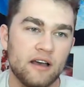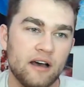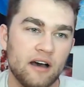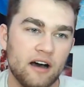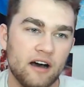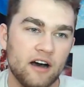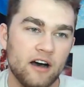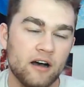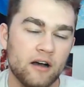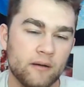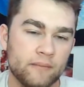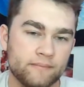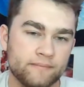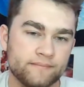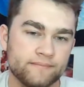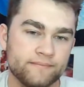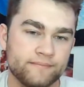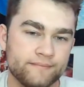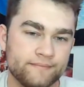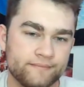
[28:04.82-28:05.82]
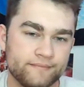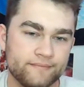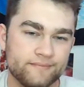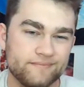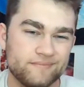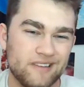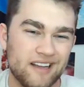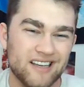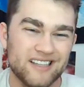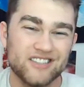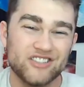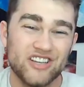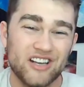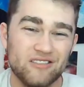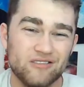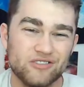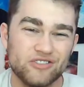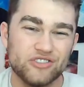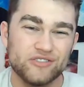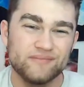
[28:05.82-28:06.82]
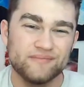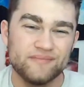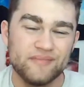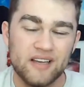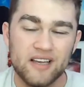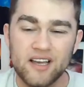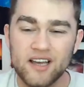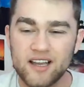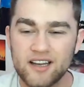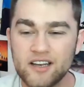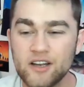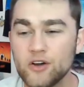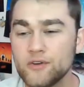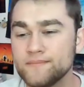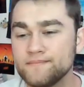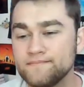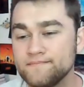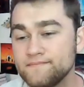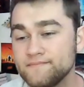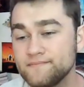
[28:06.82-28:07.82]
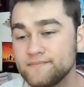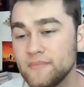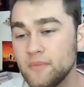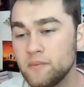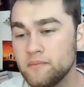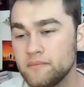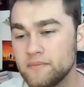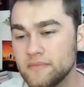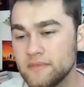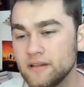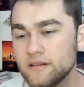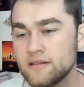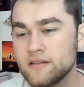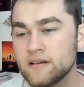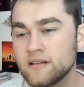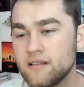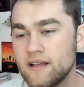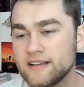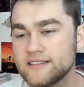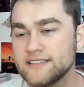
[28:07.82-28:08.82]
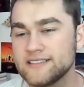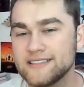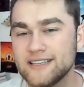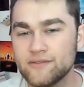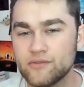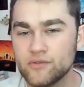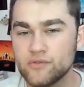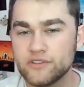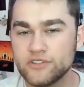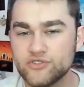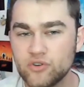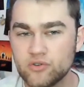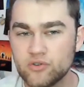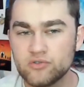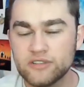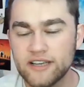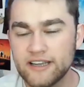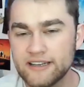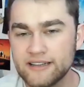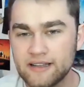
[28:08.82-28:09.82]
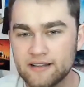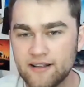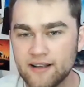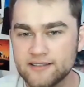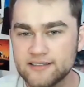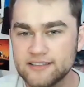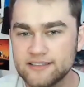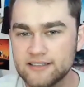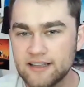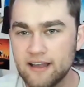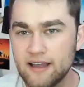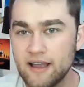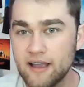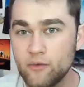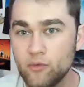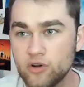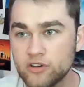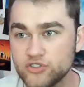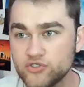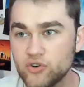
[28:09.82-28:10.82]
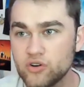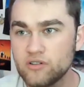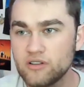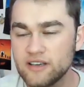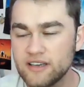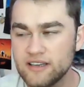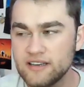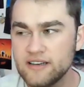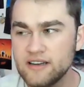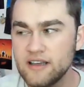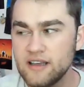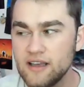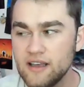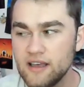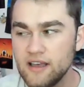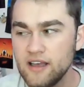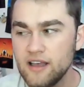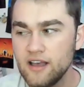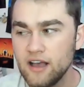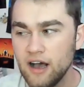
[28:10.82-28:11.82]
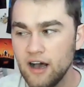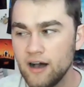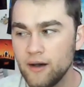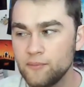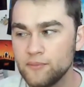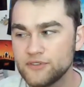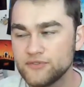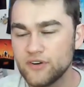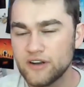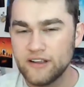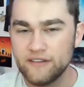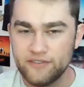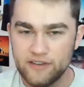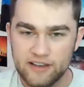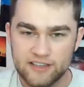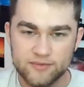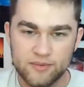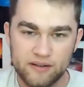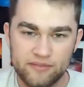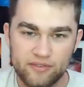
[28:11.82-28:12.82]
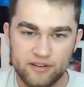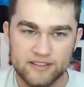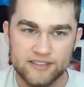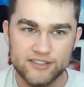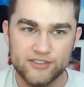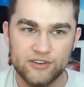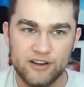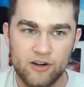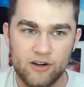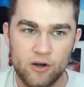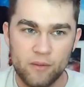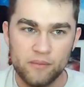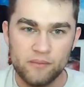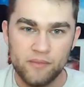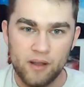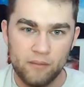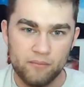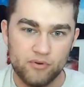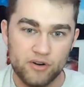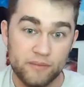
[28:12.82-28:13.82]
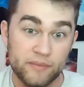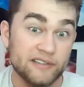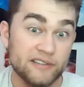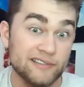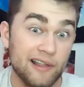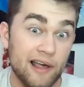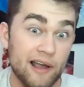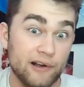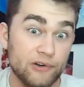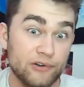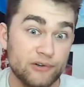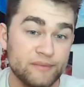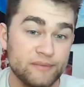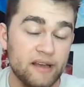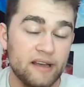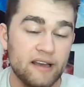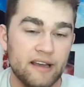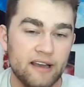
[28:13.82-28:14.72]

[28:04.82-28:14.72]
I like the challenge. No, the classes never really struggled, and the classes that I was struggling in, it's funny. If you ask my friends here now, I'm a pretty big slacker